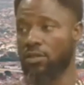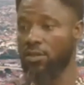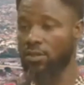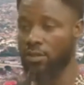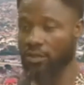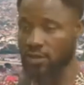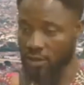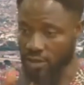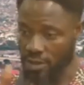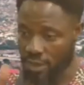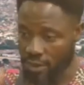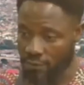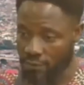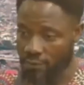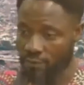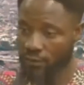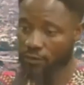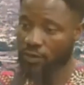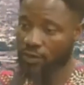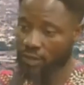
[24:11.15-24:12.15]
They
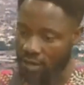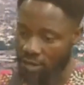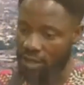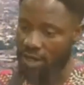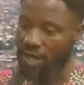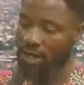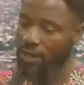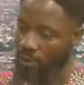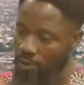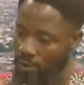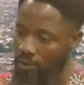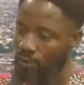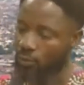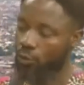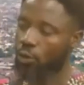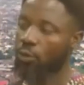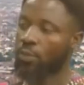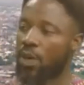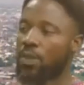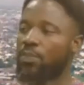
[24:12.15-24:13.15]
deserve their
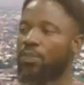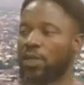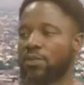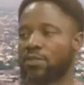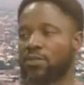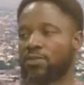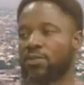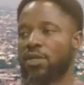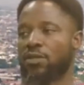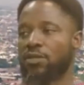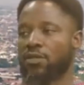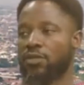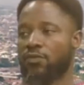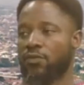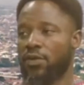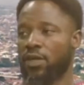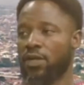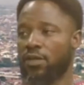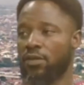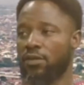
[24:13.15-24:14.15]
proper placements,
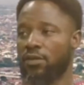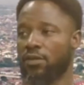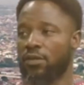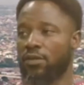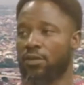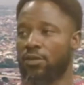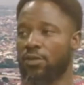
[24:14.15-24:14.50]
really.